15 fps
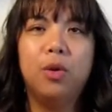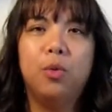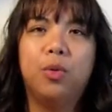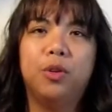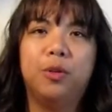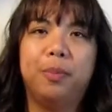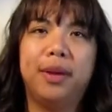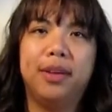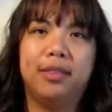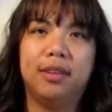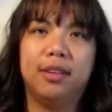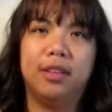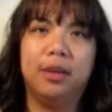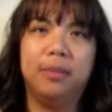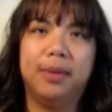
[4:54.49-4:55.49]
which
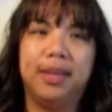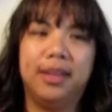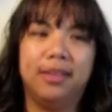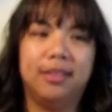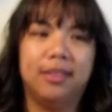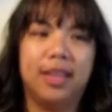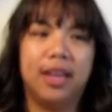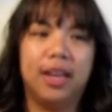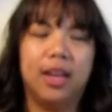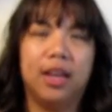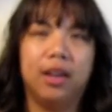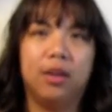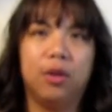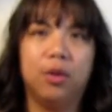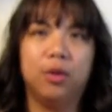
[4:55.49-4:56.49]
basically means that
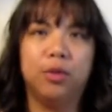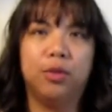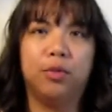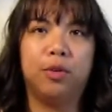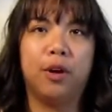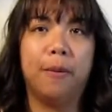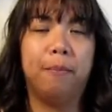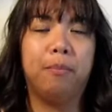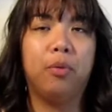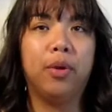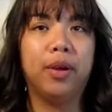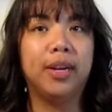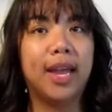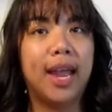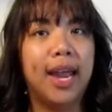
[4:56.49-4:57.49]
it goes from
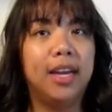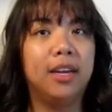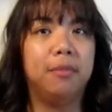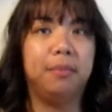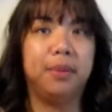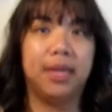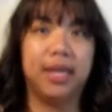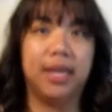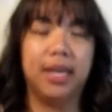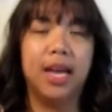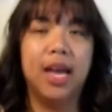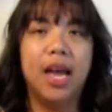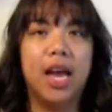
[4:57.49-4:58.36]
point A to B